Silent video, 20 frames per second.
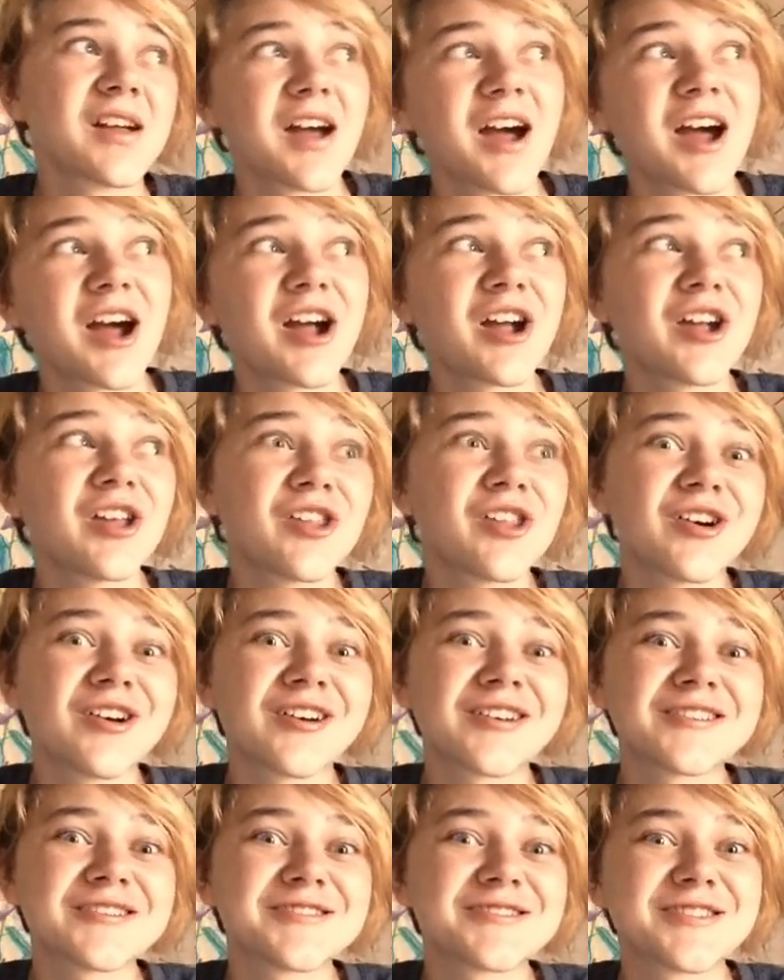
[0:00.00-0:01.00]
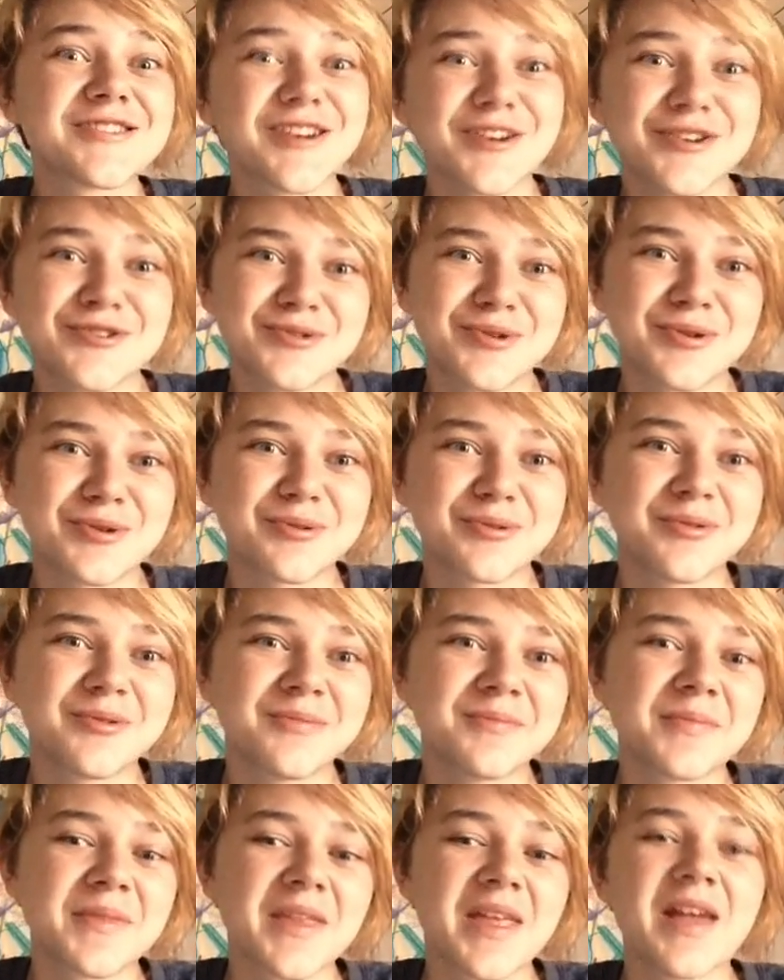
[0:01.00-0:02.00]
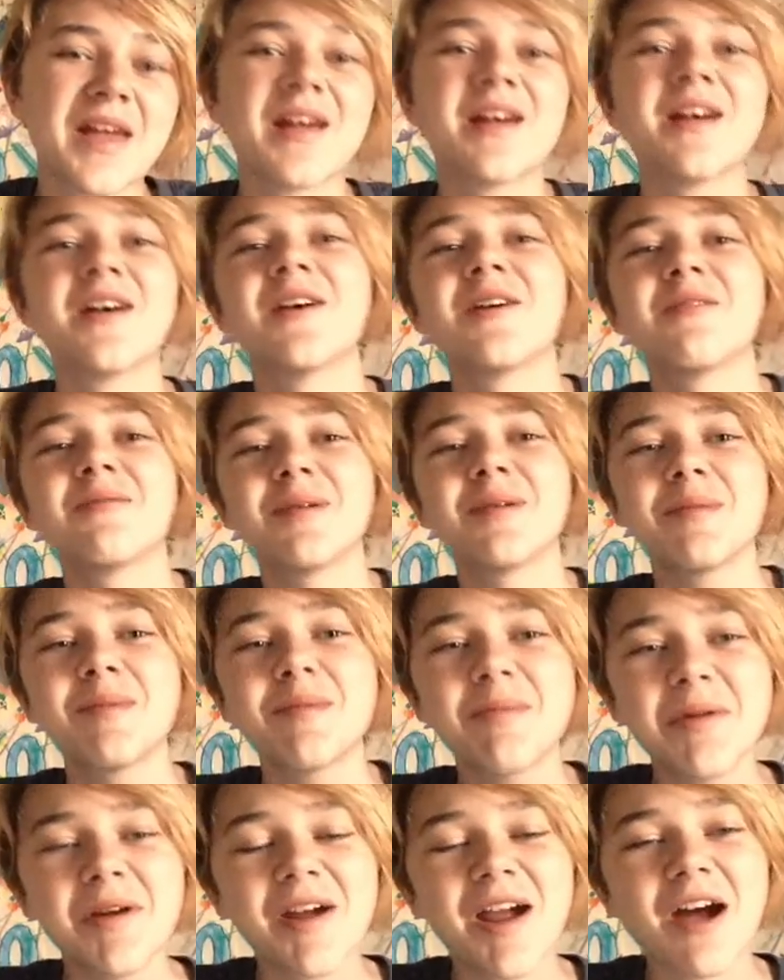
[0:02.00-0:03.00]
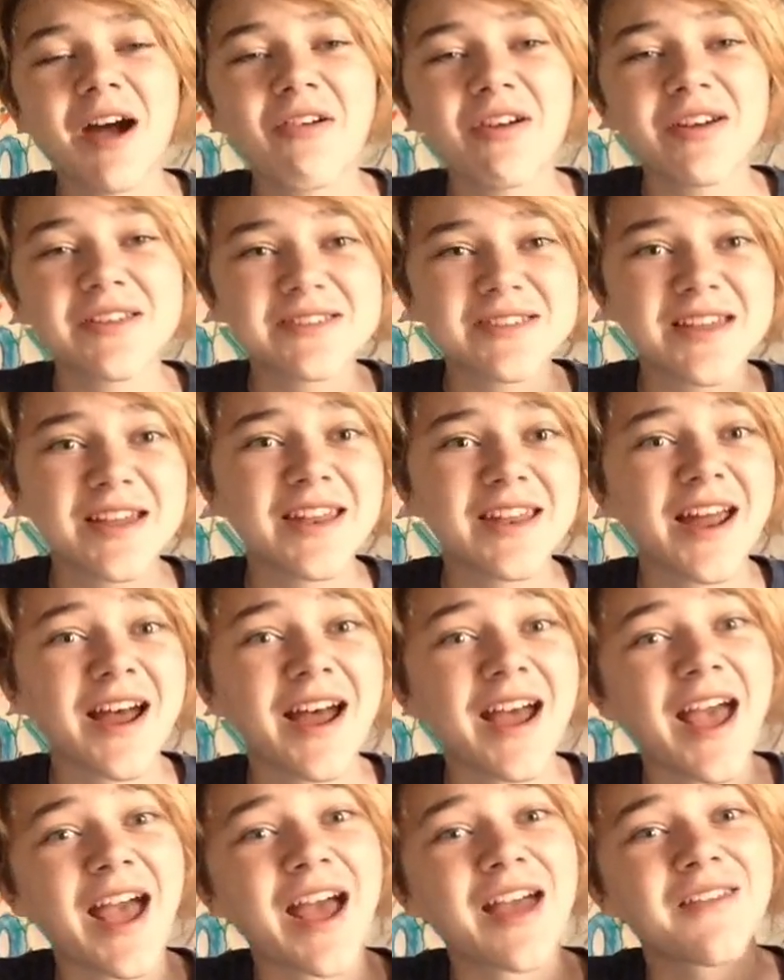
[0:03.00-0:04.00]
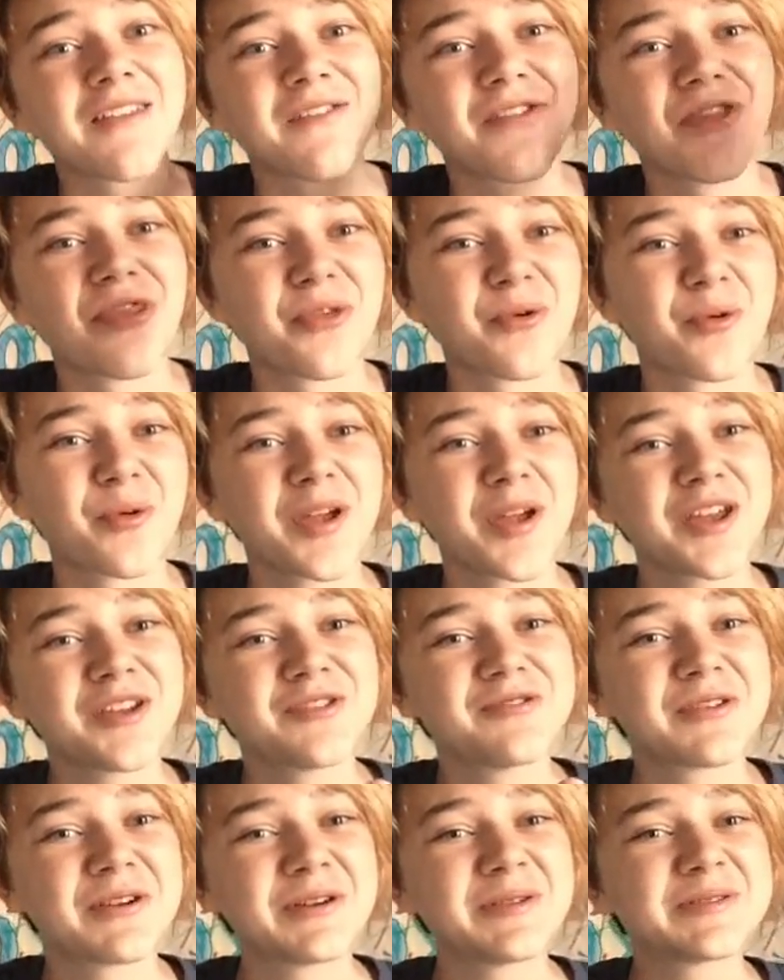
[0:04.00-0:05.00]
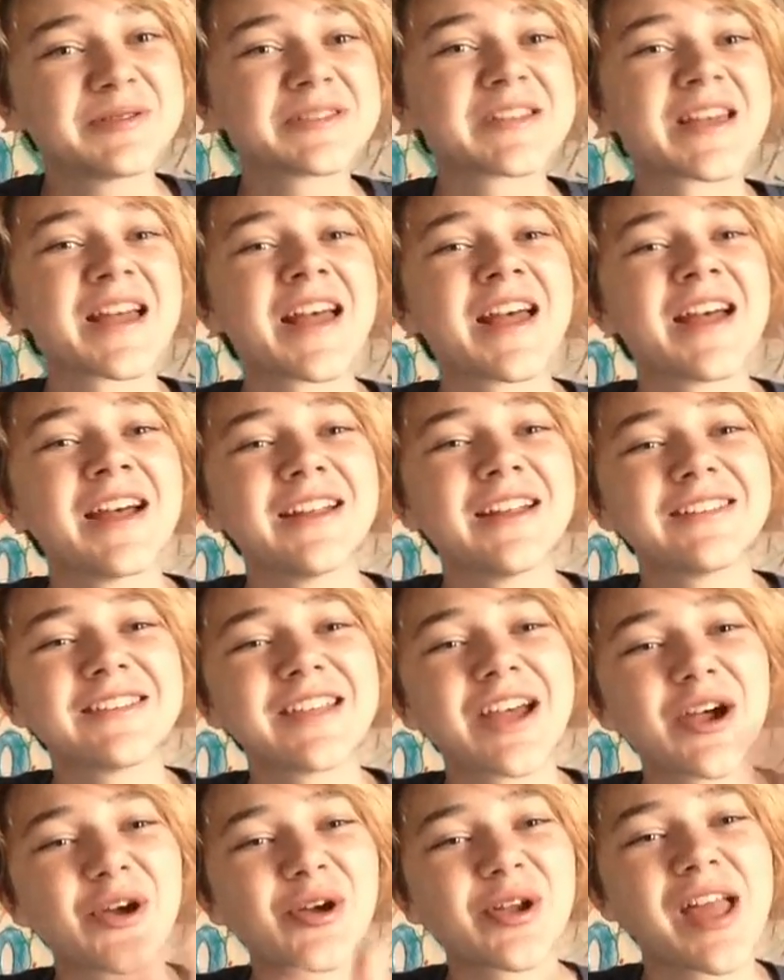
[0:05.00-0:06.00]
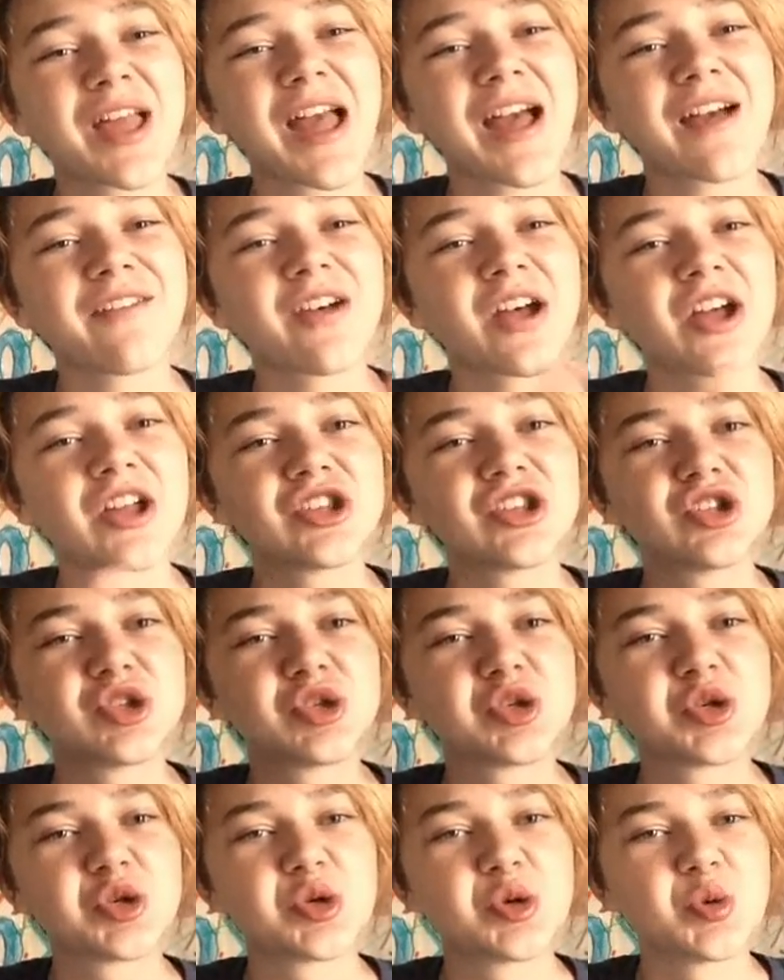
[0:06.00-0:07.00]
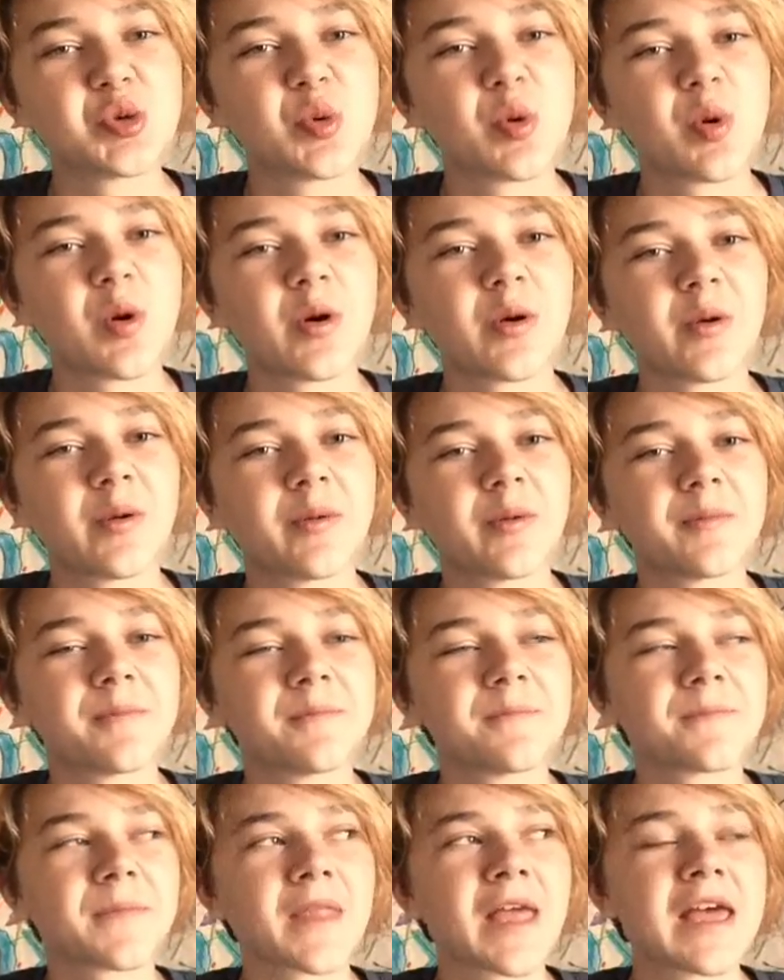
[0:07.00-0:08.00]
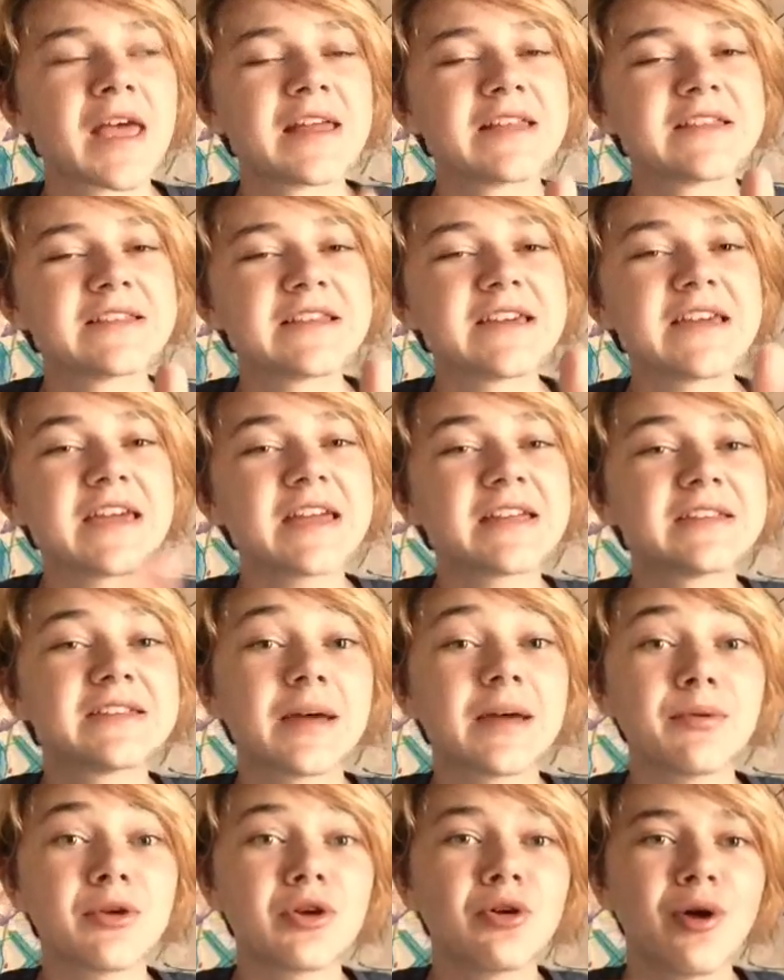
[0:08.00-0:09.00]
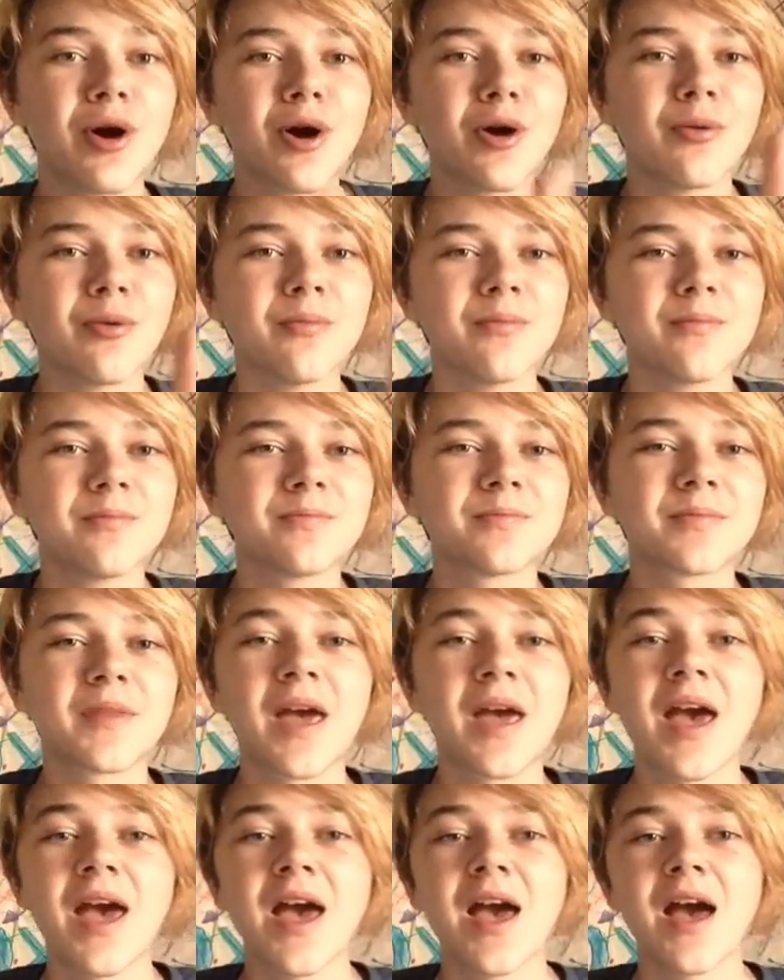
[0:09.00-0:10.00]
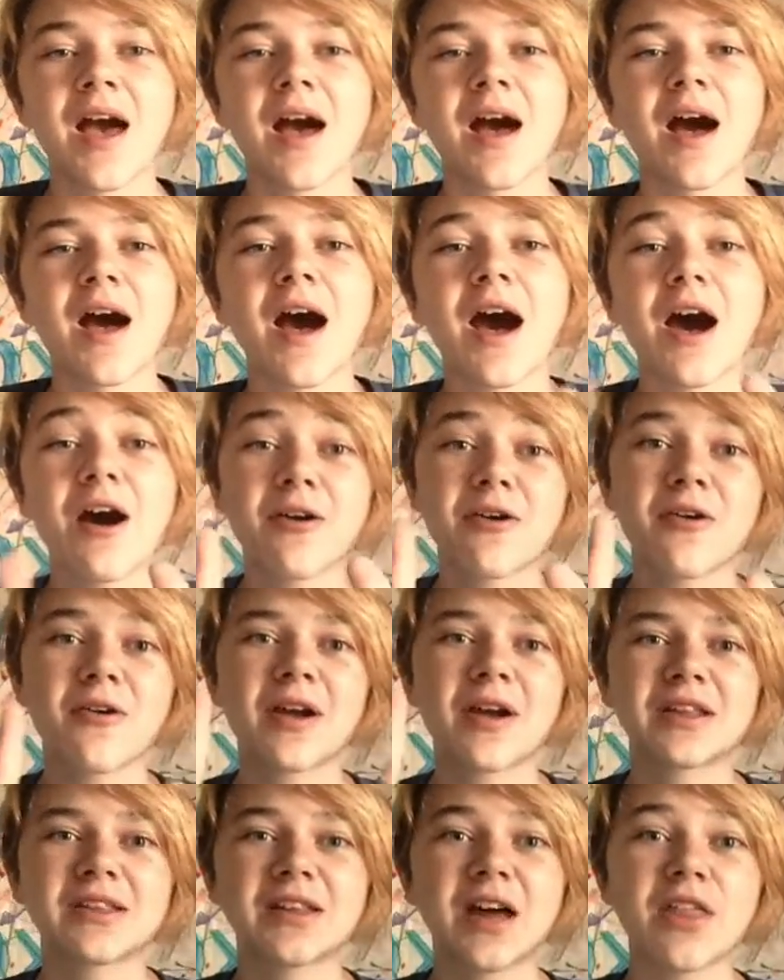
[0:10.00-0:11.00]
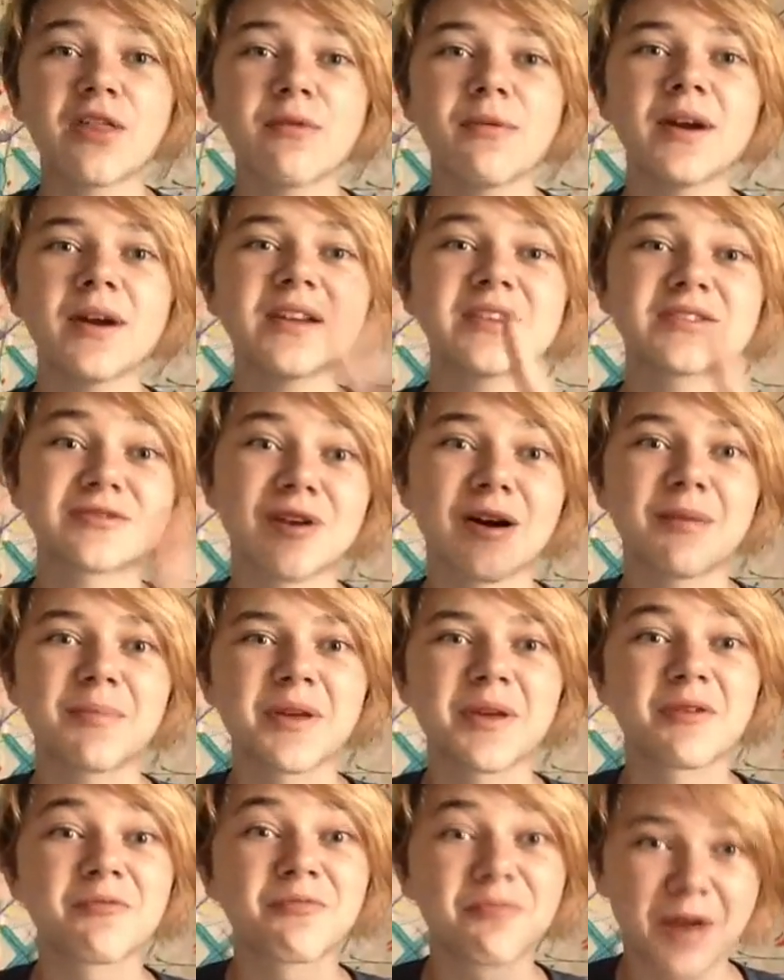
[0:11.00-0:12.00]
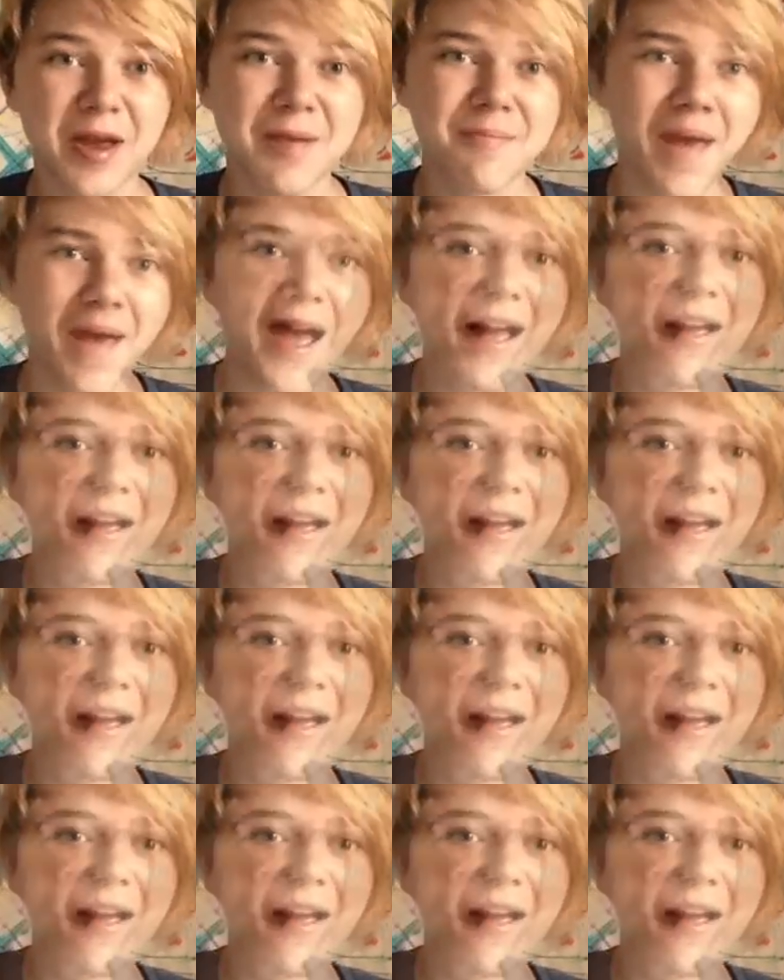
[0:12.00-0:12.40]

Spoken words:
I lost a drone. Remember how I said I had 3 drones? Now I have 2. T-W-O. I'll go get the other one, so I'll be right back.